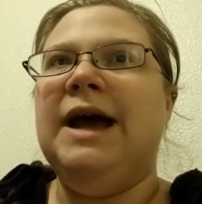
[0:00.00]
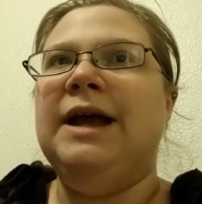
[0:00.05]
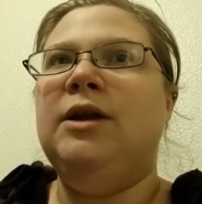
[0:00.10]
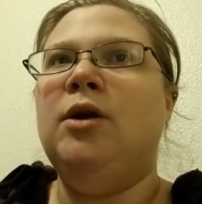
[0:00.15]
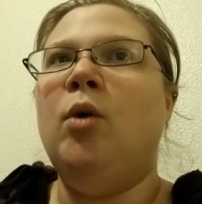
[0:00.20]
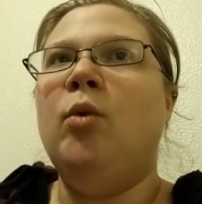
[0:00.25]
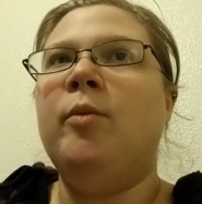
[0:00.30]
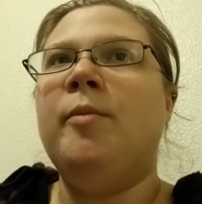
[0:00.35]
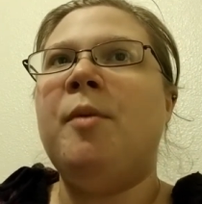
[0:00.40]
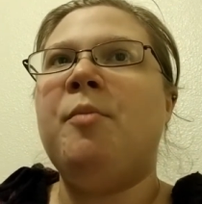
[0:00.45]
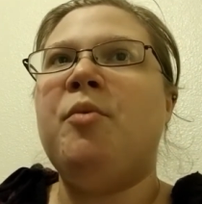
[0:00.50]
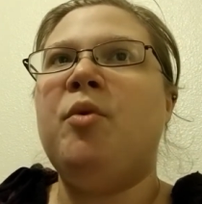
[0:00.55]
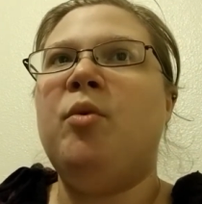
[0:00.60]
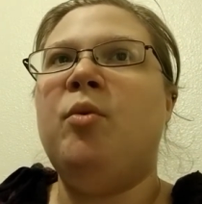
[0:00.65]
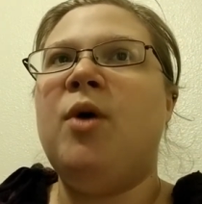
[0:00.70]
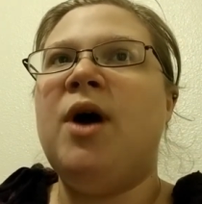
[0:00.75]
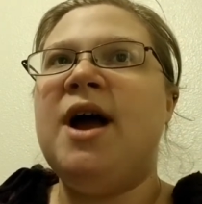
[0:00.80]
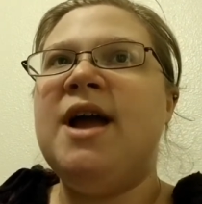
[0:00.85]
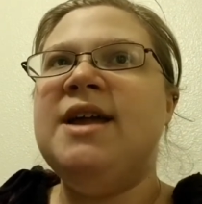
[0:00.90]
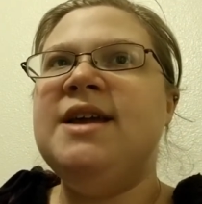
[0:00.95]
don't remember
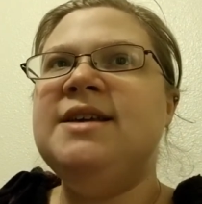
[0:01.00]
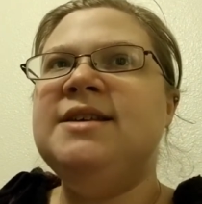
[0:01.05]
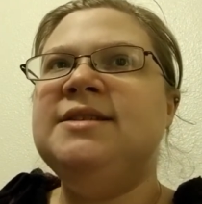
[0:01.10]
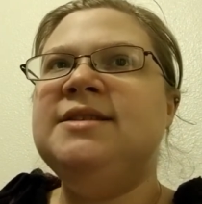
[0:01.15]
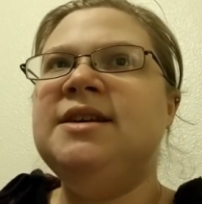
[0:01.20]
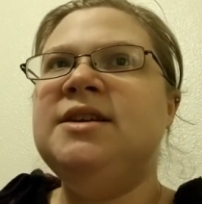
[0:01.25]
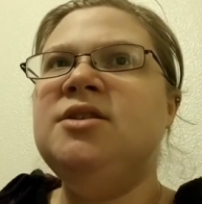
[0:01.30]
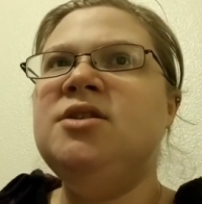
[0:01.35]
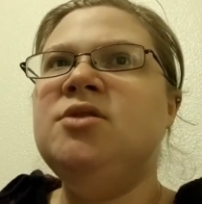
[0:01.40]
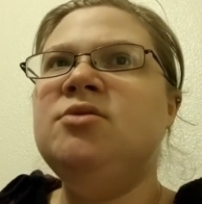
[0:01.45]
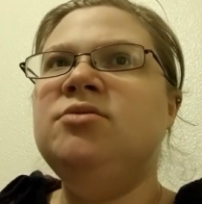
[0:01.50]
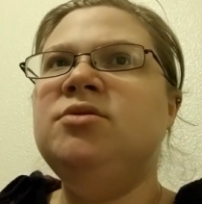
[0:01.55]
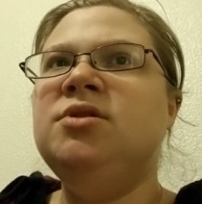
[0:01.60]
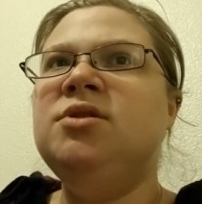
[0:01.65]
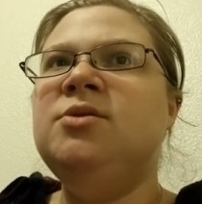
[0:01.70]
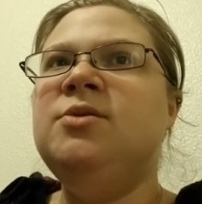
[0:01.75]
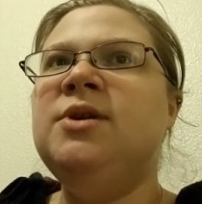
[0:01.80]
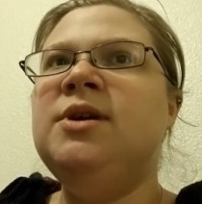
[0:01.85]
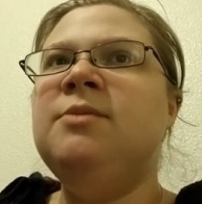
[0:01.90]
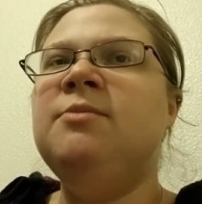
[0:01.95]
why he said no
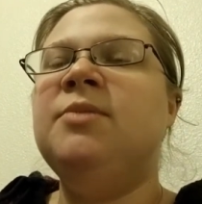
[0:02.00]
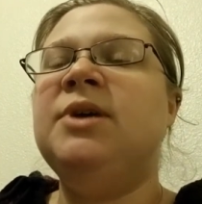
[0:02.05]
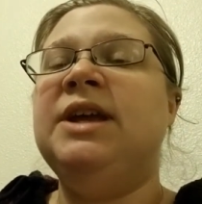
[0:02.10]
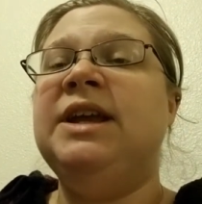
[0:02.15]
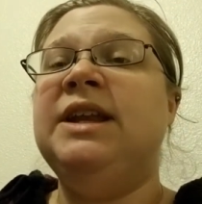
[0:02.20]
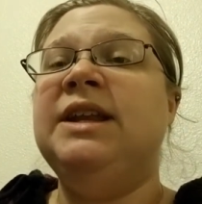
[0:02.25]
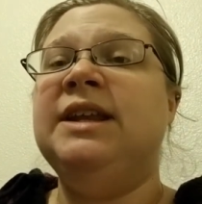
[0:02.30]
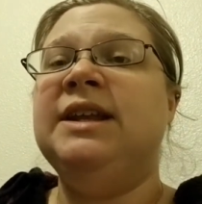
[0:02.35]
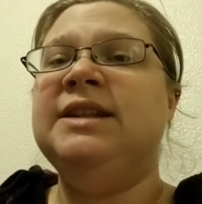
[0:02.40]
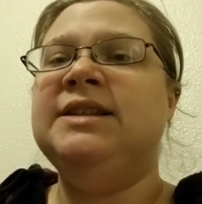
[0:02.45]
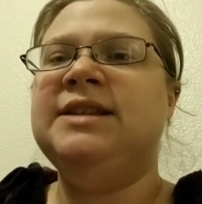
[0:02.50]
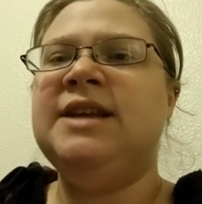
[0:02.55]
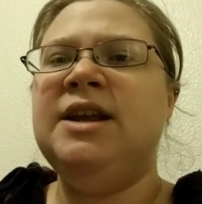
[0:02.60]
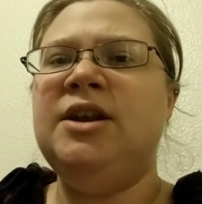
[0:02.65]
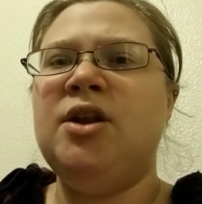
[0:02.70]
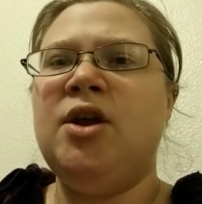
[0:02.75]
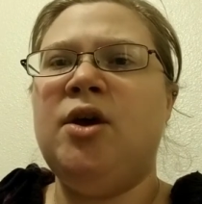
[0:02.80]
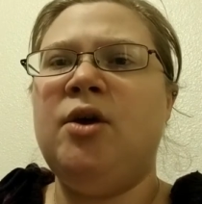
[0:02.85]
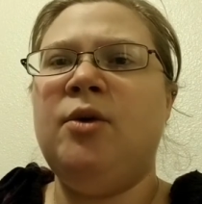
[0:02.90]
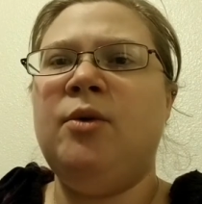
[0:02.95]
to it, but he did say
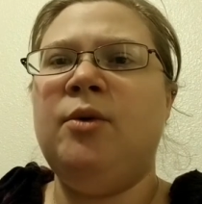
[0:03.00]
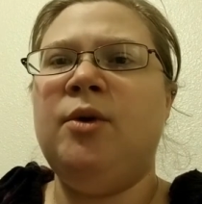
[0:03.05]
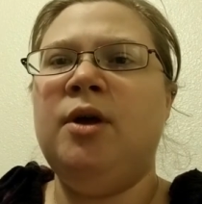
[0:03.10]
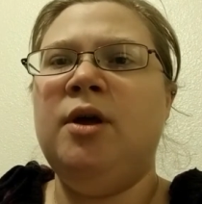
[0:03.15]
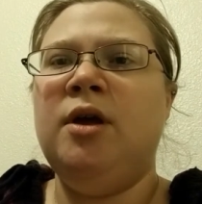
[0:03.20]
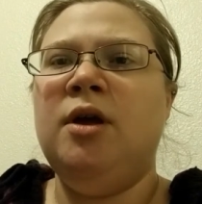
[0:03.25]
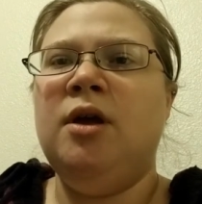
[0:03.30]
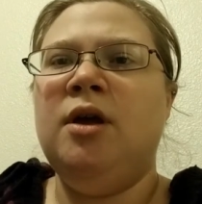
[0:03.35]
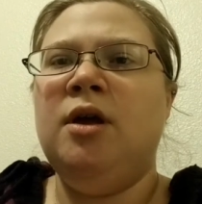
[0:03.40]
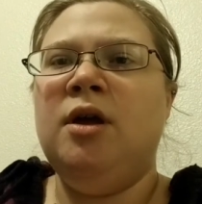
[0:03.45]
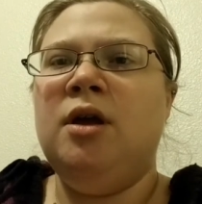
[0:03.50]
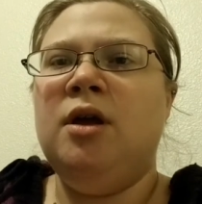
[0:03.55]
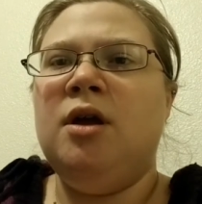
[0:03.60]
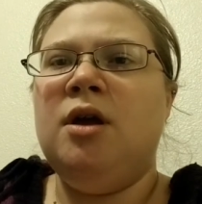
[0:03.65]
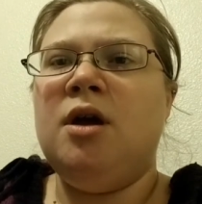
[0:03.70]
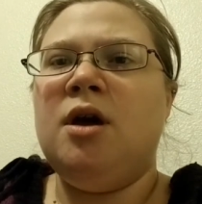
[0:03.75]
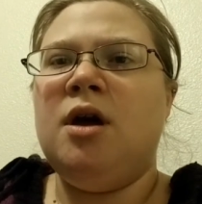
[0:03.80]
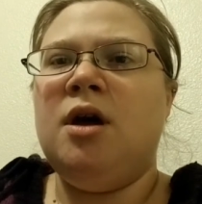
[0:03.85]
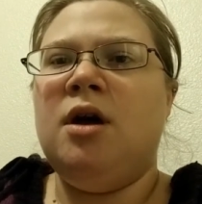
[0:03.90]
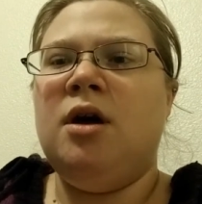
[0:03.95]
no.
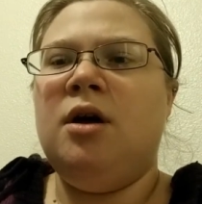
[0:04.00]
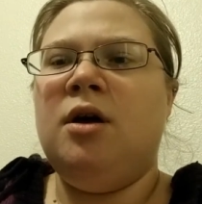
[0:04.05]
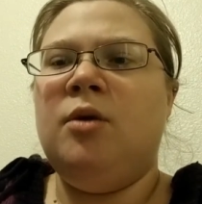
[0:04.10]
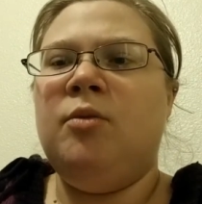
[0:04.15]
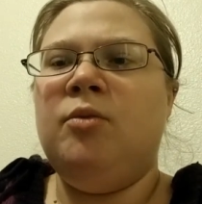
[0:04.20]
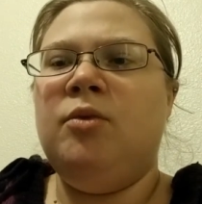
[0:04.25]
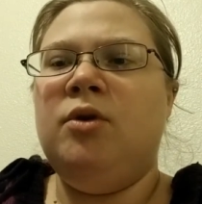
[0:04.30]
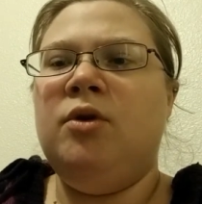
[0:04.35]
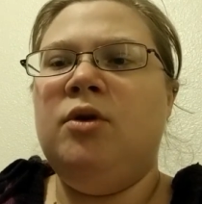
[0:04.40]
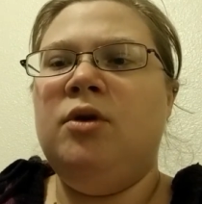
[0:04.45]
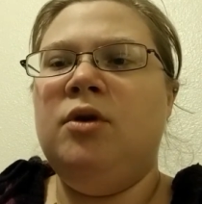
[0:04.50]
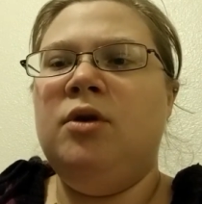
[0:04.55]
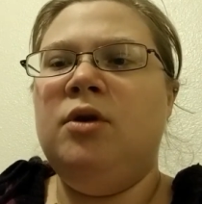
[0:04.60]
I